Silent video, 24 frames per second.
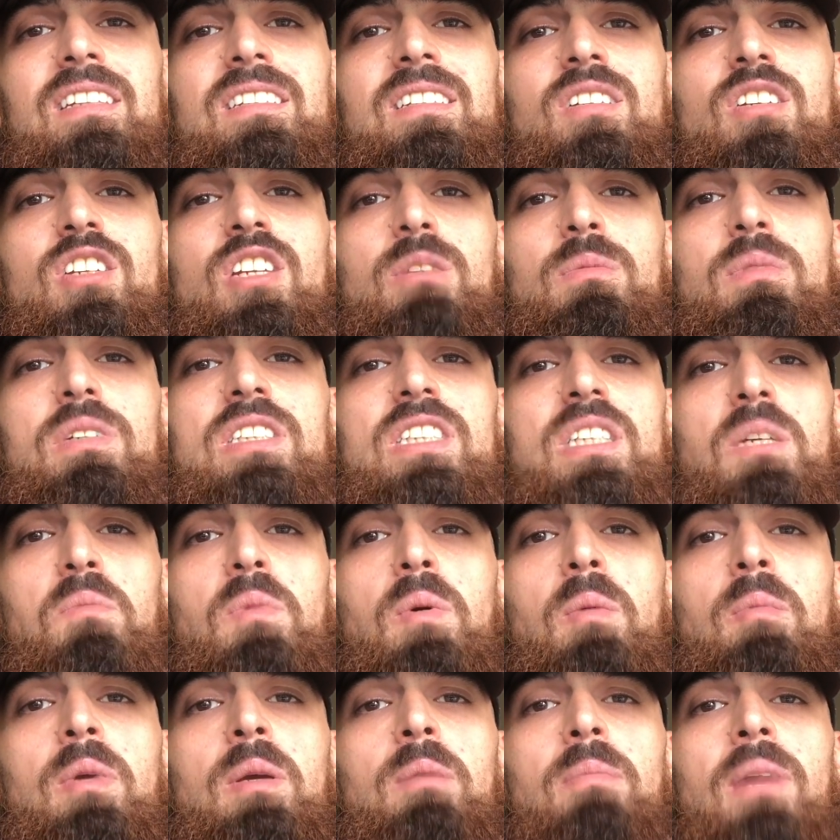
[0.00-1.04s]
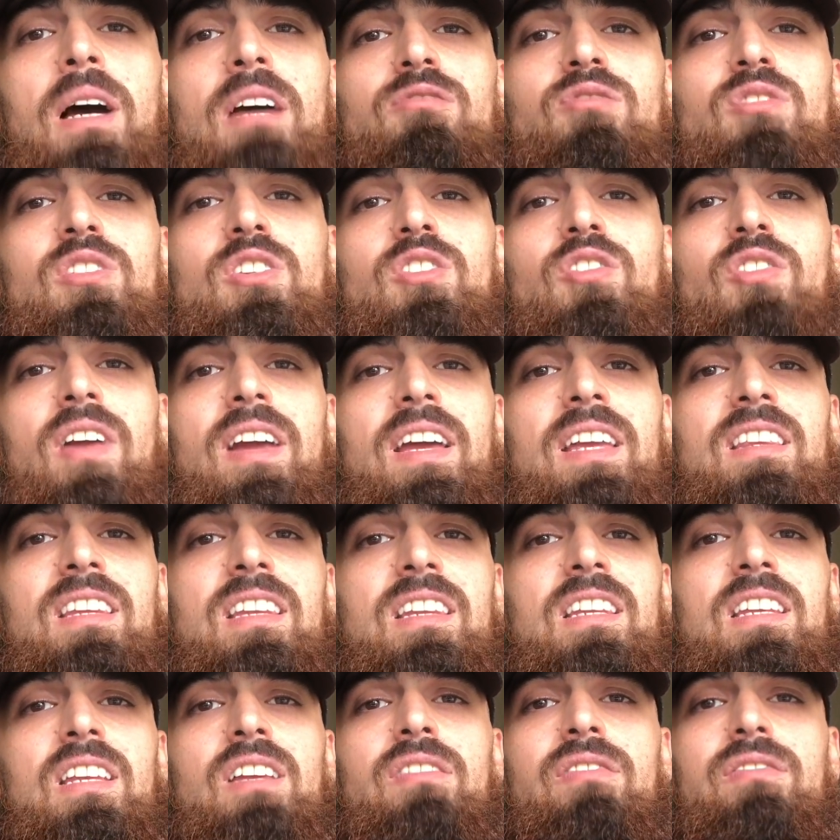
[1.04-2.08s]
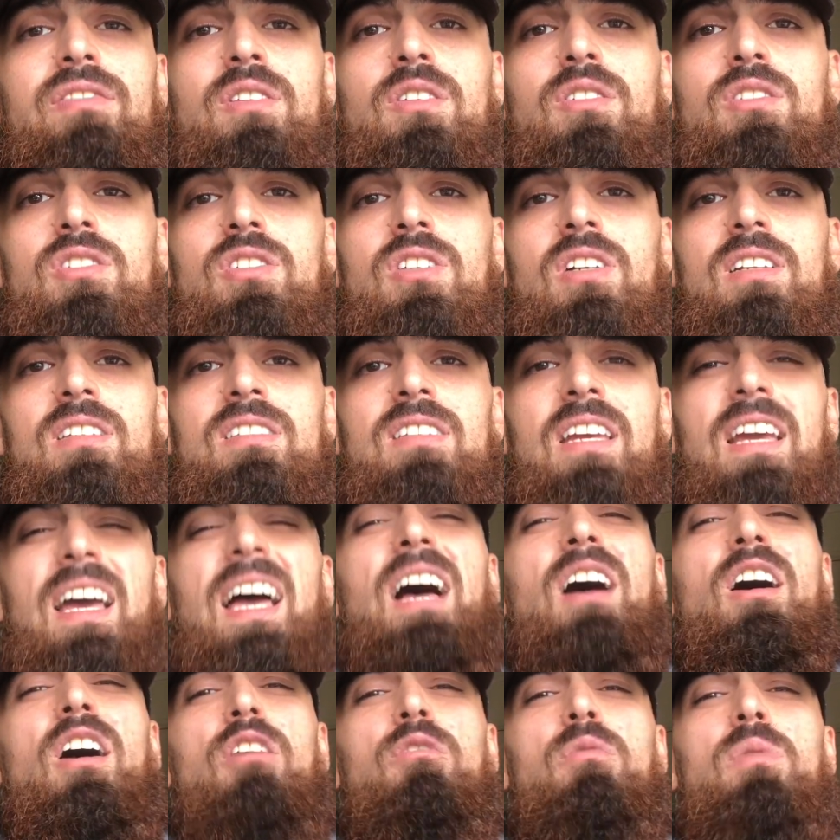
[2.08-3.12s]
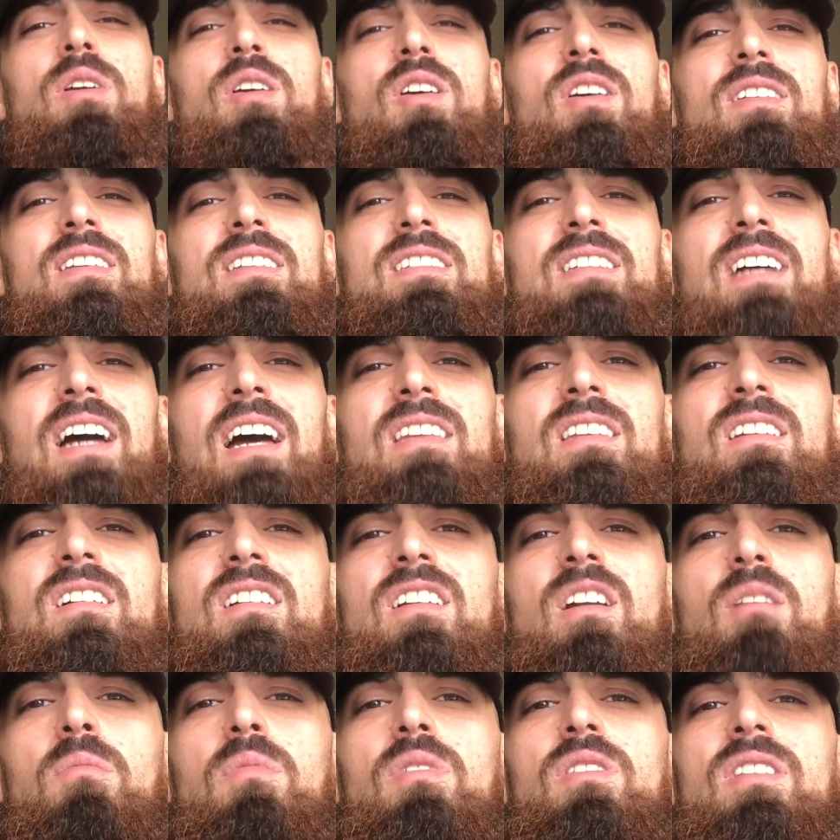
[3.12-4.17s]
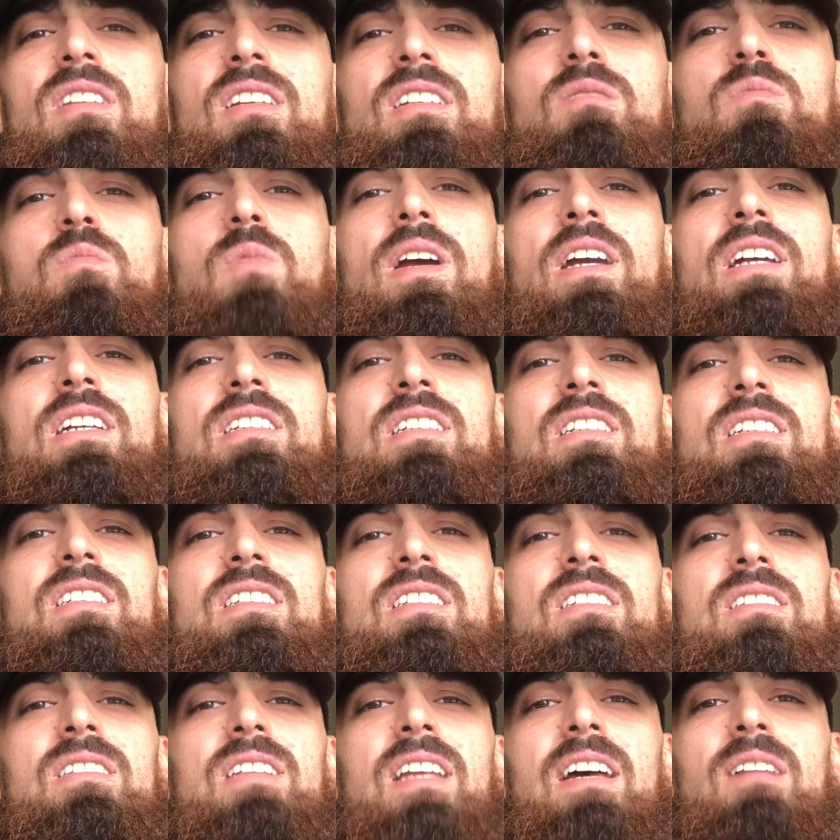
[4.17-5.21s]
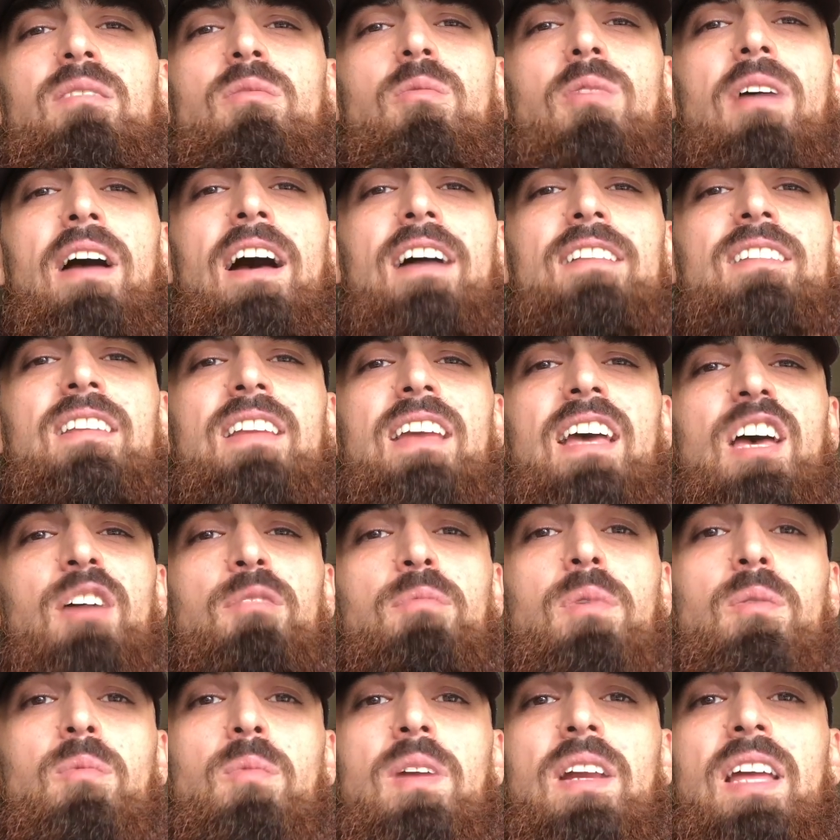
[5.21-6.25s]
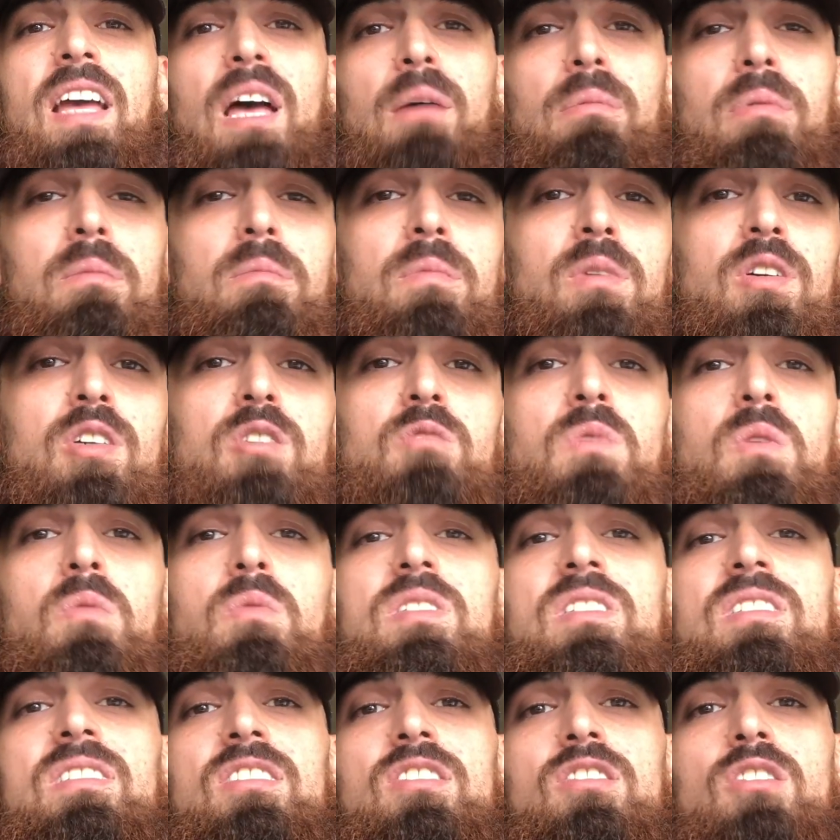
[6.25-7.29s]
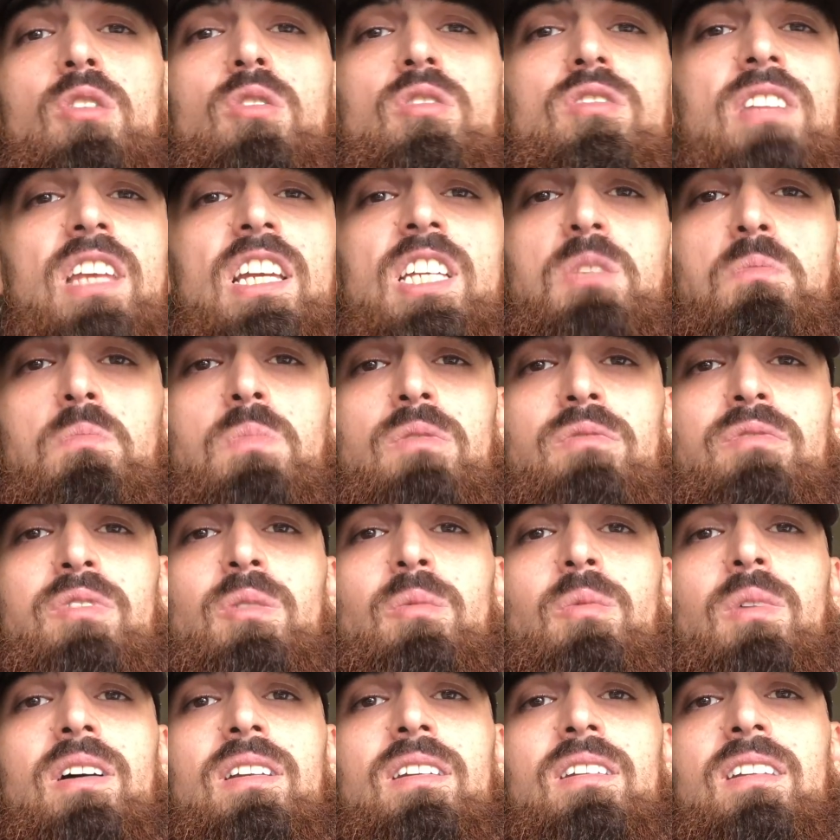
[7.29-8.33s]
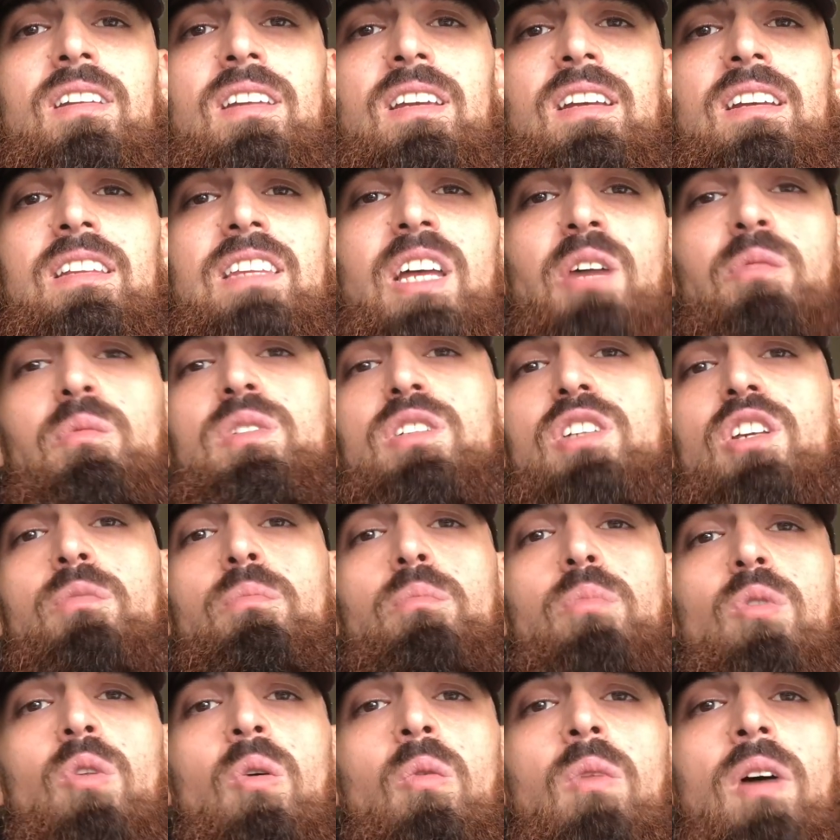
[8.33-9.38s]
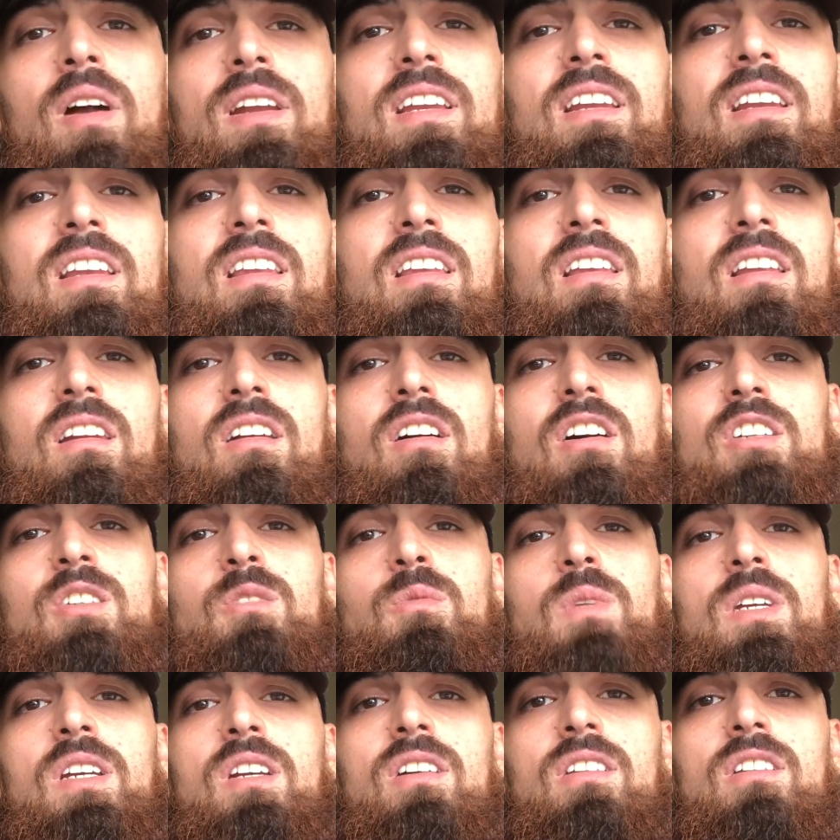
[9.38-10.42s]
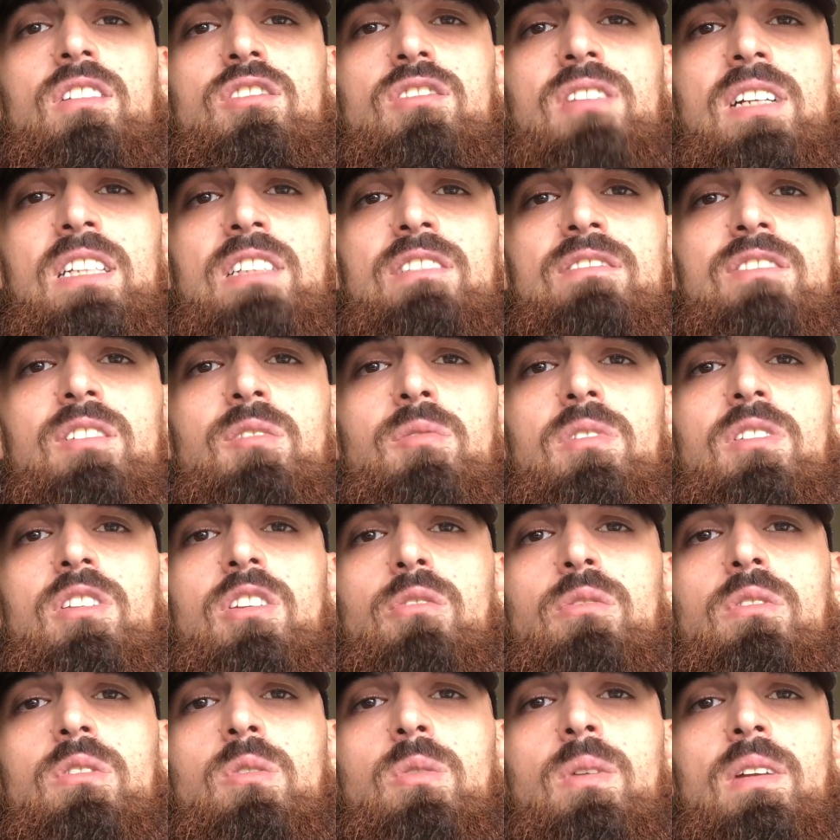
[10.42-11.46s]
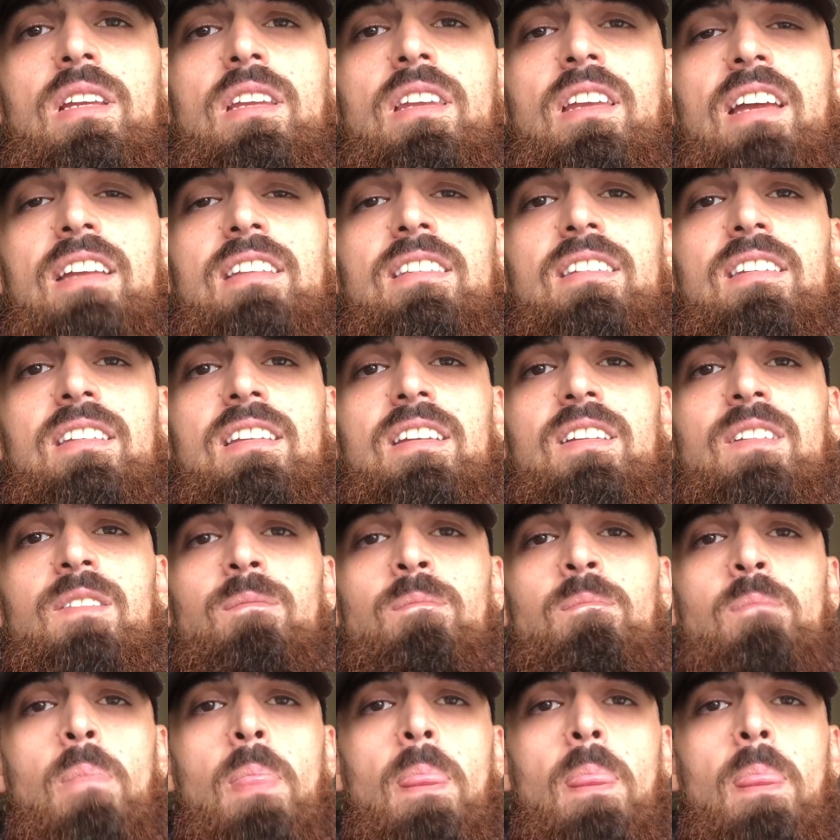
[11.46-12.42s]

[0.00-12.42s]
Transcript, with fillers: Is it going to be someone we might regret in the near future and say, how have we got this guy at the club on this wages? It's like, how did it happen? Well, it happened because we were so desperate for one that we just brought one in the last week of the transfer window in 2019.